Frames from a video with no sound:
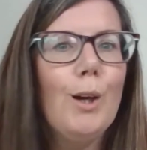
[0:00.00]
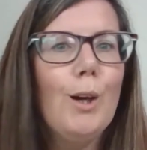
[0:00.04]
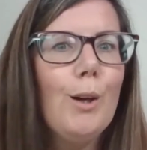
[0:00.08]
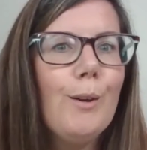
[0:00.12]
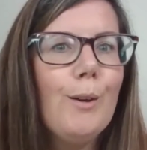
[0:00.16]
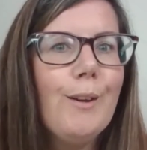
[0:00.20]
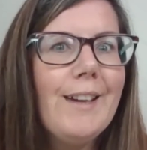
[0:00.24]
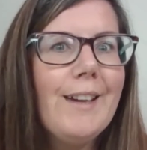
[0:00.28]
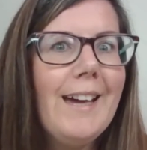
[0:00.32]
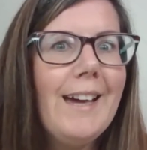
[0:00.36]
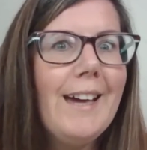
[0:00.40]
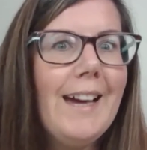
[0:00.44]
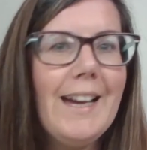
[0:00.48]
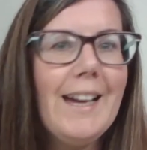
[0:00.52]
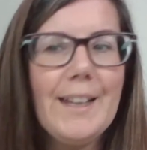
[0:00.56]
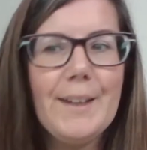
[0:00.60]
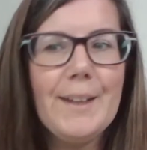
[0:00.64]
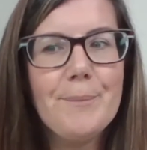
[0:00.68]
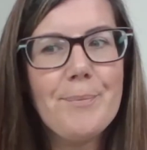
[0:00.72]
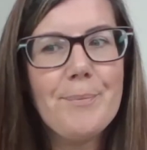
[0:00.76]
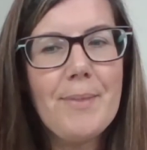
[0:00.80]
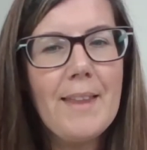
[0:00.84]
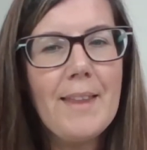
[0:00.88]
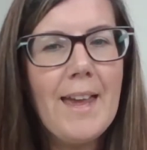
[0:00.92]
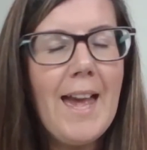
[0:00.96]
Okay,
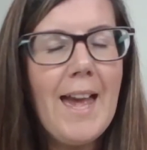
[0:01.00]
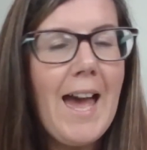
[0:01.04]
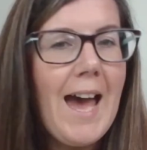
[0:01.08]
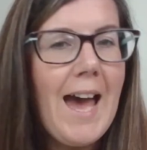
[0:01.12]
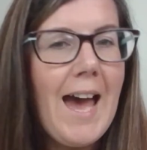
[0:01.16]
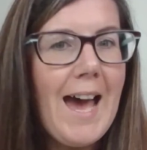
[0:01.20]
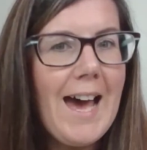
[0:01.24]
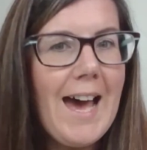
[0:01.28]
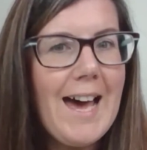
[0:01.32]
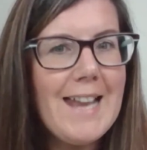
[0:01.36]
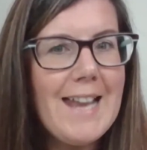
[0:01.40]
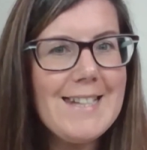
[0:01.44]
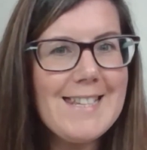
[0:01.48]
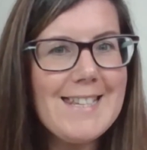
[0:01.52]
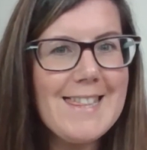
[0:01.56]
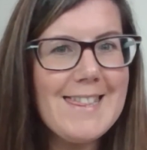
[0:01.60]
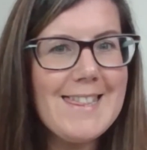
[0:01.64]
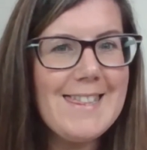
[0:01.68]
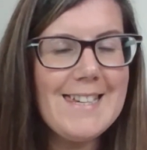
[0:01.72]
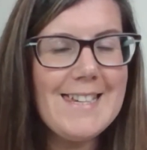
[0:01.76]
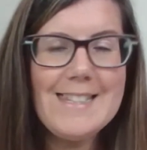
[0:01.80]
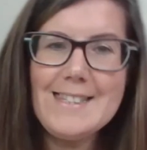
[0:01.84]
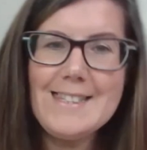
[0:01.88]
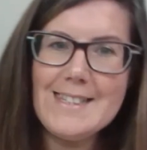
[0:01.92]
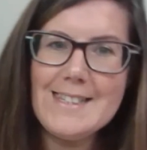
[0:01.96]
and
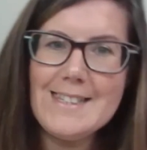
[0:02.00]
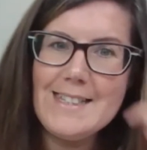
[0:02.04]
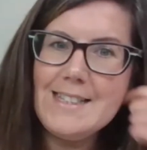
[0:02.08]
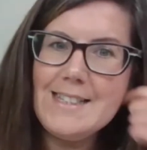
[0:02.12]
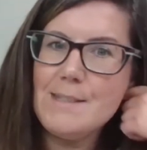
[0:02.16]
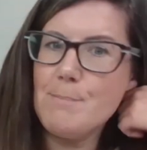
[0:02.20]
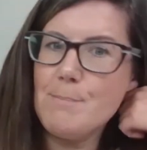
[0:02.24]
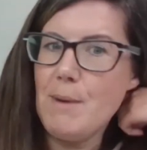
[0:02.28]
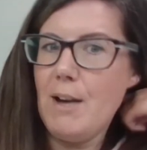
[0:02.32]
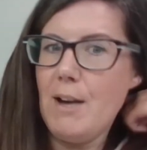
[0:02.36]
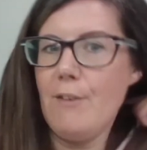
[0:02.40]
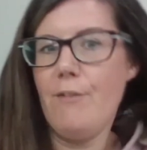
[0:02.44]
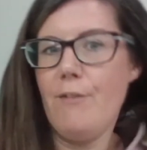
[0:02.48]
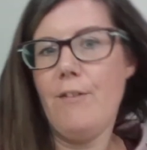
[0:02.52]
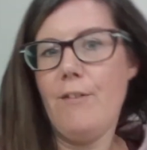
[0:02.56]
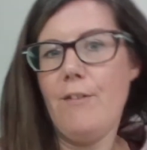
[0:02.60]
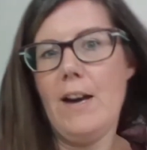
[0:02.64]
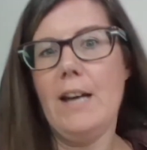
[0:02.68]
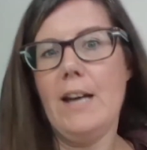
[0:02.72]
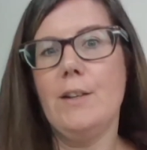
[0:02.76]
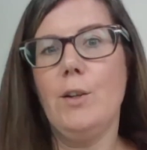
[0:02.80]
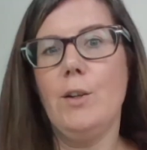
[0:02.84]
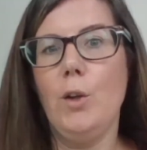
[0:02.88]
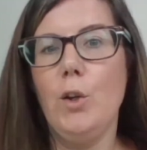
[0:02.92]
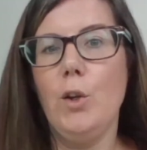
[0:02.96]
this is my
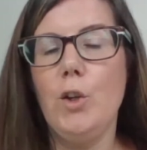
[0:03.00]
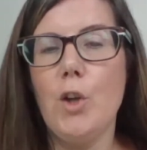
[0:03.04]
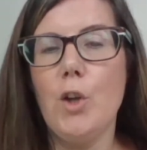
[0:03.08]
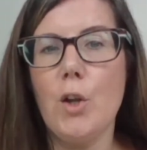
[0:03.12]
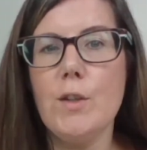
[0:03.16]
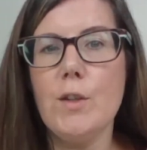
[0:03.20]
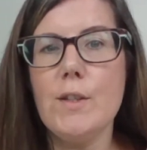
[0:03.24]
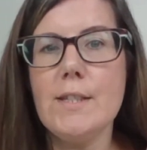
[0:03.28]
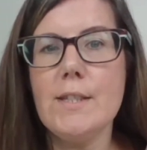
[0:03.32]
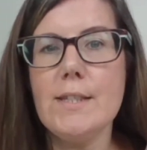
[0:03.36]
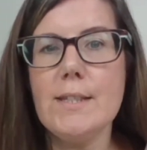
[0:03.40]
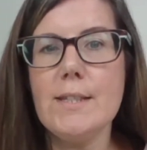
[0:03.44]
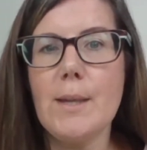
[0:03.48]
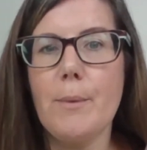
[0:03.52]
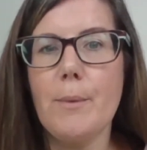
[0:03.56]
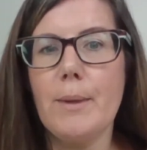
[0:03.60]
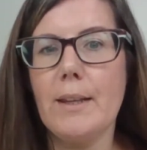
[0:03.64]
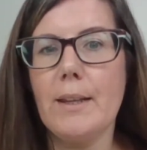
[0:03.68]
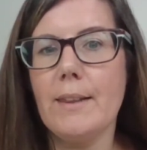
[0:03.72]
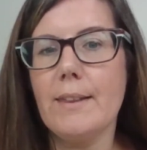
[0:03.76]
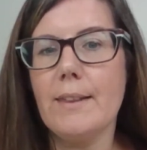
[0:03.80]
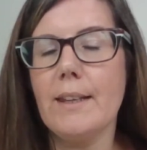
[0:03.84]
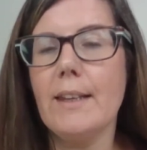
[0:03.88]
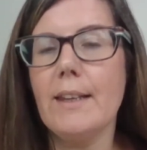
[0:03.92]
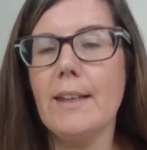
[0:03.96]
final
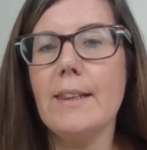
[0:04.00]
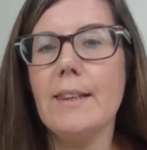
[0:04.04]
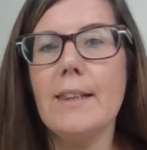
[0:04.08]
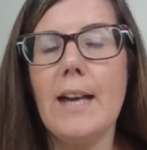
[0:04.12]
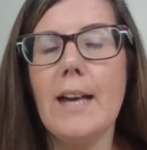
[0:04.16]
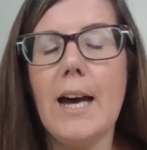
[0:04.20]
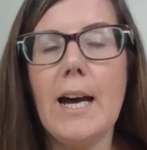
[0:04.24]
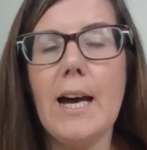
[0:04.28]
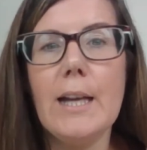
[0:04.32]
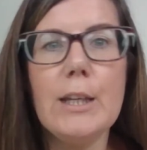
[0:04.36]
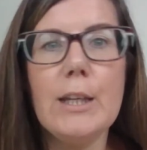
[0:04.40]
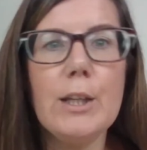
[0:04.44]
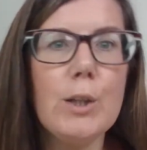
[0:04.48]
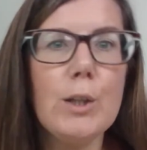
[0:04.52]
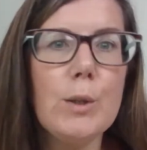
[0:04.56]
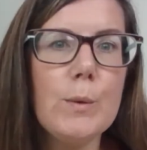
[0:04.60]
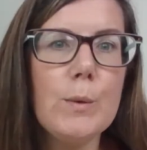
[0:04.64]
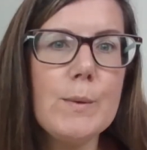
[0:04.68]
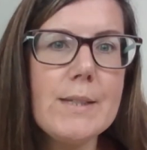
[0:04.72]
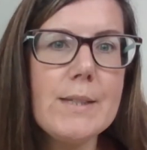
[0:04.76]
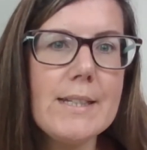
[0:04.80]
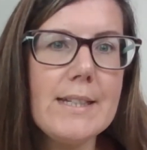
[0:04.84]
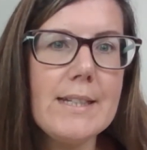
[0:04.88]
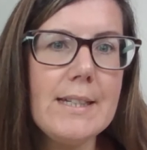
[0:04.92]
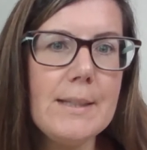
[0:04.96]
non-sewing thing that I
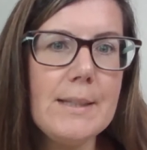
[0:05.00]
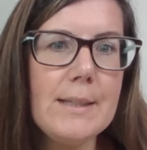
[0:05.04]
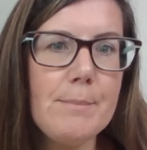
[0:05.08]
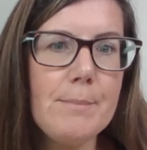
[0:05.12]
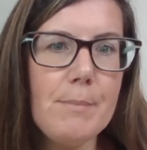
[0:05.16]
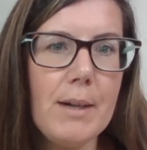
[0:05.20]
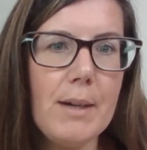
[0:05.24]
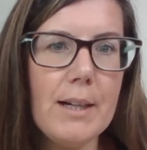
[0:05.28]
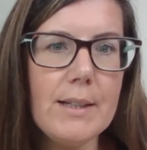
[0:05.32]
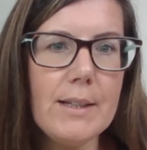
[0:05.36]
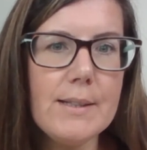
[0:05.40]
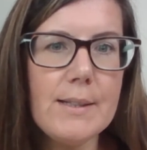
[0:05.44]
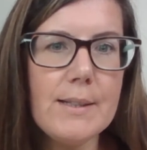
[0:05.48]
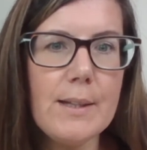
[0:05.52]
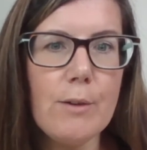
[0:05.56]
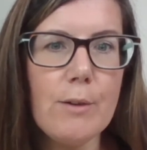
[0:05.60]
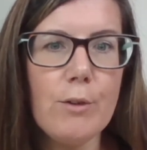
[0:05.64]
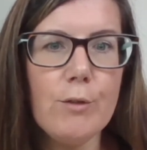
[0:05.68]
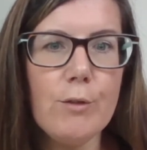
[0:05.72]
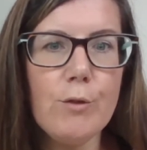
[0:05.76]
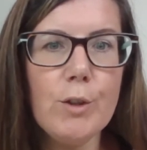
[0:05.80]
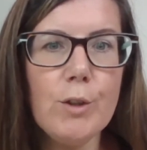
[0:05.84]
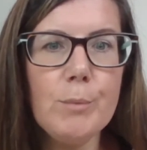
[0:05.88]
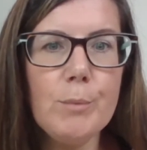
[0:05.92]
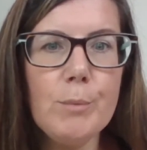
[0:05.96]
use in my
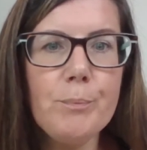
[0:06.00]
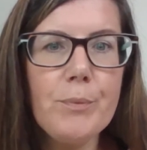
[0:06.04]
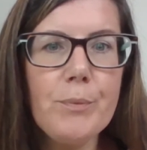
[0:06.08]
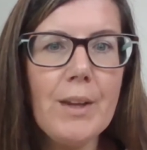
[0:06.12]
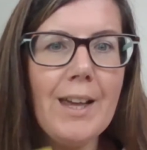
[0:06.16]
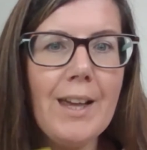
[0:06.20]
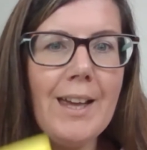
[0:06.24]
sewing room.